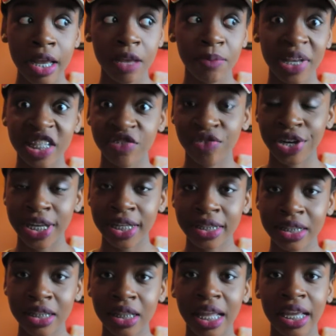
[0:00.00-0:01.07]
best
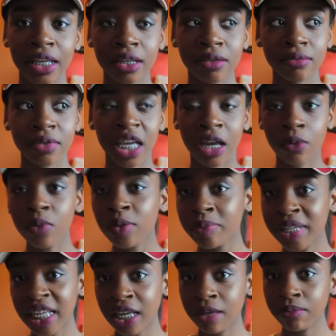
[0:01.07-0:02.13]
friends, like how we
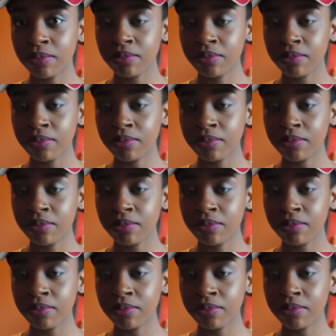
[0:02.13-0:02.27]
became